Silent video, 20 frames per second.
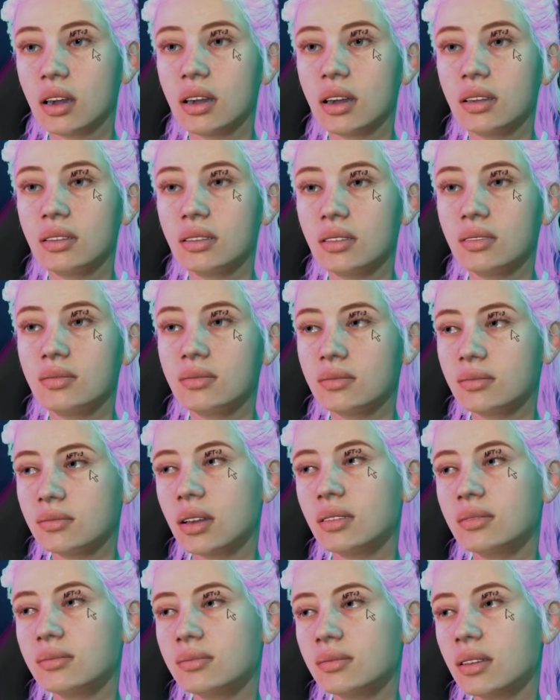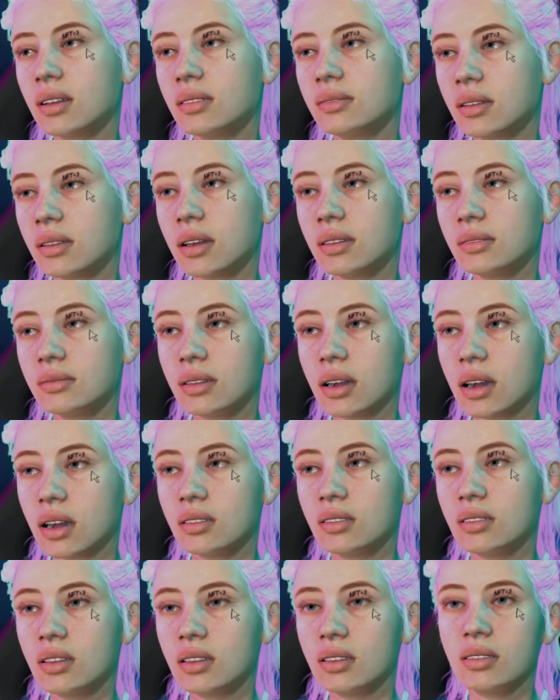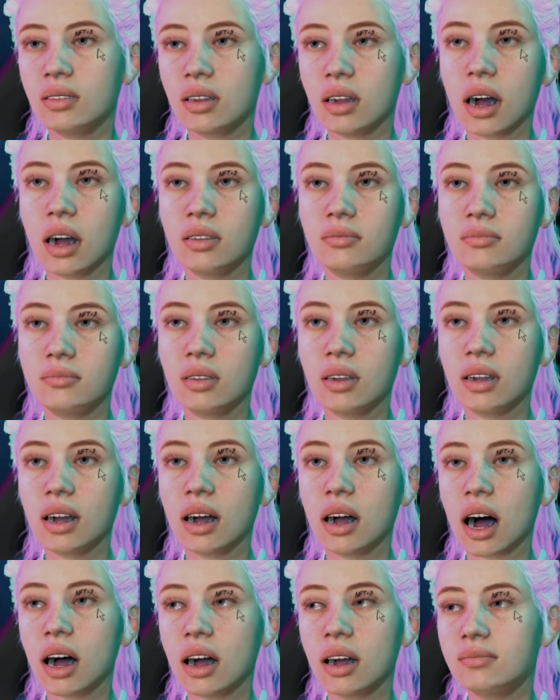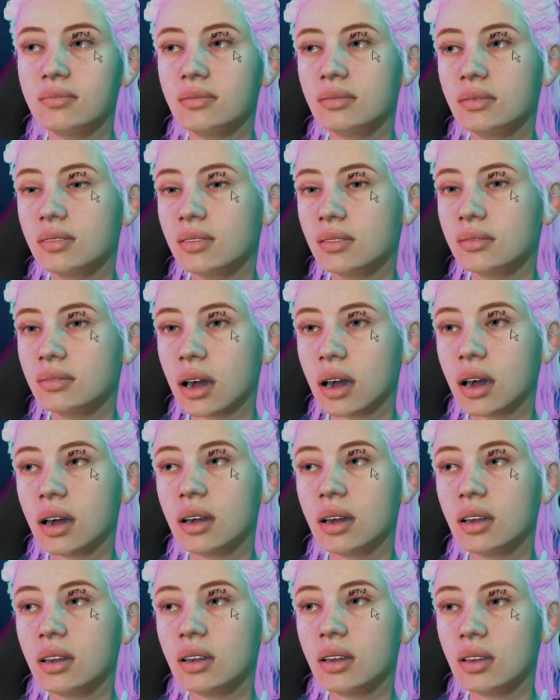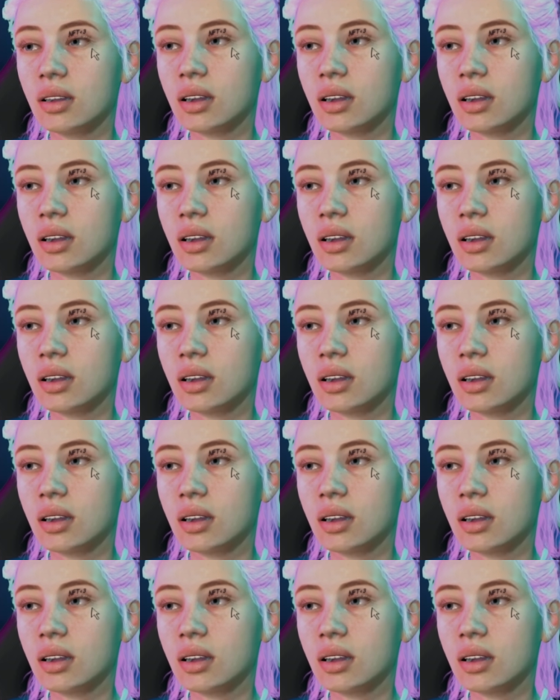This also crashed with this motherfucking shortcut. What the hell is going on?